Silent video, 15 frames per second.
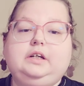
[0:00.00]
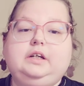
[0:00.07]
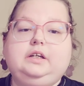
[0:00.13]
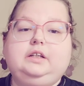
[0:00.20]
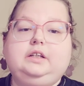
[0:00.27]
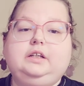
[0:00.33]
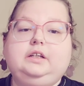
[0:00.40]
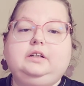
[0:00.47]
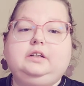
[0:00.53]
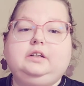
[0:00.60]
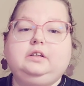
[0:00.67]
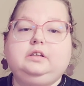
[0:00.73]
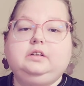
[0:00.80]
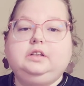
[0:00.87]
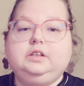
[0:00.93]
And then
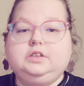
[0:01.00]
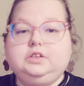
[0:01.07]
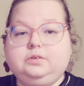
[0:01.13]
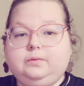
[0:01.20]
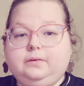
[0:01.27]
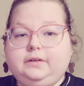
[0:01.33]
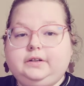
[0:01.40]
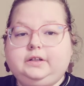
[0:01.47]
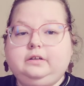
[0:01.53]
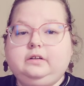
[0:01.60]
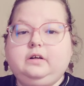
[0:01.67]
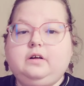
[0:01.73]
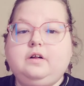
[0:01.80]
there's Aurora.